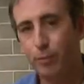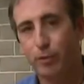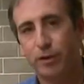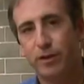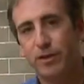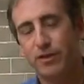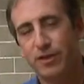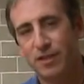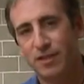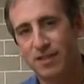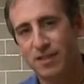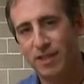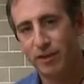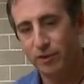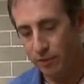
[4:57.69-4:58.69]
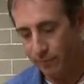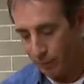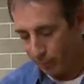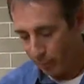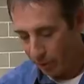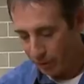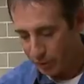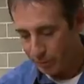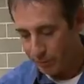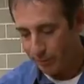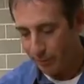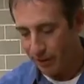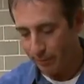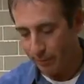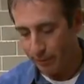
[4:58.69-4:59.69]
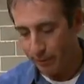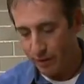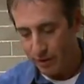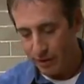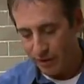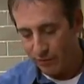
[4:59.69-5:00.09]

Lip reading: put this in the center of your parchment paper,